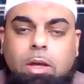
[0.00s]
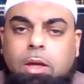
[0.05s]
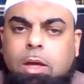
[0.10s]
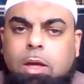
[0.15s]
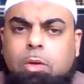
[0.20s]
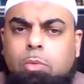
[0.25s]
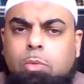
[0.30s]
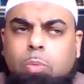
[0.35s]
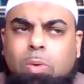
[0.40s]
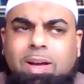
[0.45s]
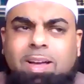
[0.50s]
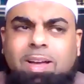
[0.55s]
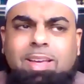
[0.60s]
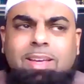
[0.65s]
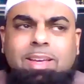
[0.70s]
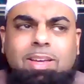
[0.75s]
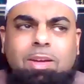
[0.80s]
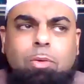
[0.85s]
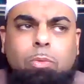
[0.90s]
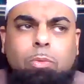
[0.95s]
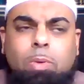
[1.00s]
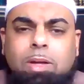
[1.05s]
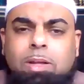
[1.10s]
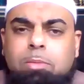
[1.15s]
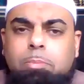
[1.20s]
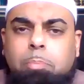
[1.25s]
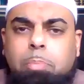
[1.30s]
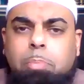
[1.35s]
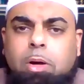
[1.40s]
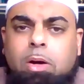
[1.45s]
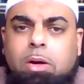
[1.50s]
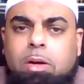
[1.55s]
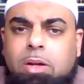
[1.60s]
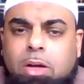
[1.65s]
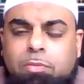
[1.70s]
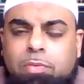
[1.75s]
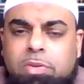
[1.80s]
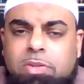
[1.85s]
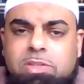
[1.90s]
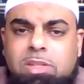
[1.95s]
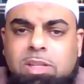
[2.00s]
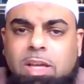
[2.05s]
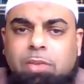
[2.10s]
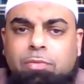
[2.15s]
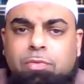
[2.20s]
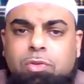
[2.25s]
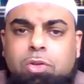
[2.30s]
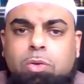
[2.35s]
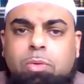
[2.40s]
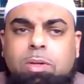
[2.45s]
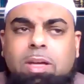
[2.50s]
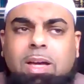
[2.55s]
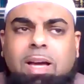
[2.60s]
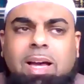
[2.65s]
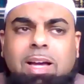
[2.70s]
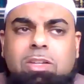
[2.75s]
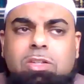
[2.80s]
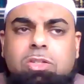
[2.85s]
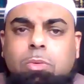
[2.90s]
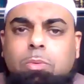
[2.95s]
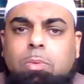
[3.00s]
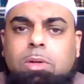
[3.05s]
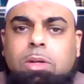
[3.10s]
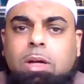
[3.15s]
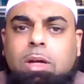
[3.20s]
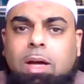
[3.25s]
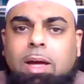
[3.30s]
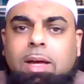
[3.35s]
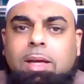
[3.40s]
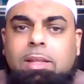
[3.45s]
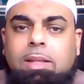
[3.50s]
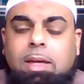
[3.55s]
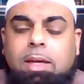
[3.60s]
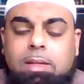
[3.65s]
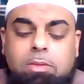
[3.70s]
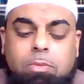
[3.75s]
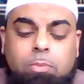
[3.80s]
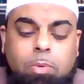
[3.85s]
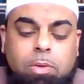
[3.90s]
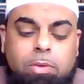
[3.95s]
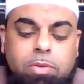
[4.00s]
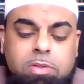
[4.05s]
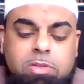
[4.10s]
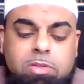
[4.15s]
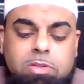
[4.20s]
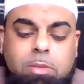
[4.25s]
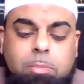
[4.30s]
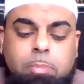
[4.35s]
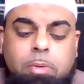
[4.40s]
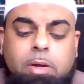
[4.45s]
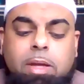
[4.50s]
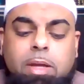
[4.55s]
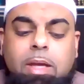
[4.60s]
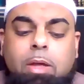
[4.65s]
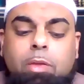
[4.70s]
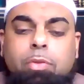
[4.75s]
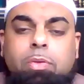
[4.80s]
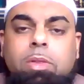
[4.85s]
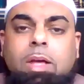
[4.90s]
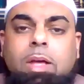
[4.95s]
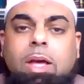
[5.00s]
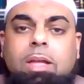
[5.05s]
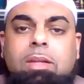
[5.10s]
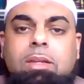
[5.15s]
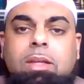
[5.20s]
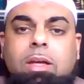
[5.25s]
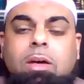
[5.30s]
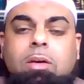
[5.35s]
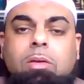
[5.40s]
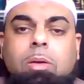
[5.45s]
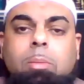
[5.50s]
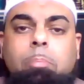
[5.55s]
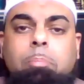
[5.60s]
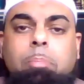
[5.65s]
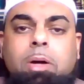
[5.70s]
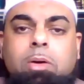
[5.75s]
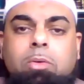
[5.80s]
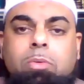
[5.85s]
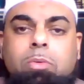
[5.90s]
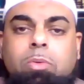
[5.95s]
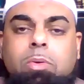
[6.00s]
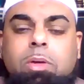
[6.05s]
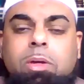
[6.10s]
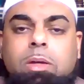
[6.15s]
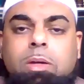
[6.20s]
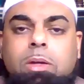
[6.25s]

And what what part of his life do you actually want to highlight? Well, this is the part. Idnada rabbahu.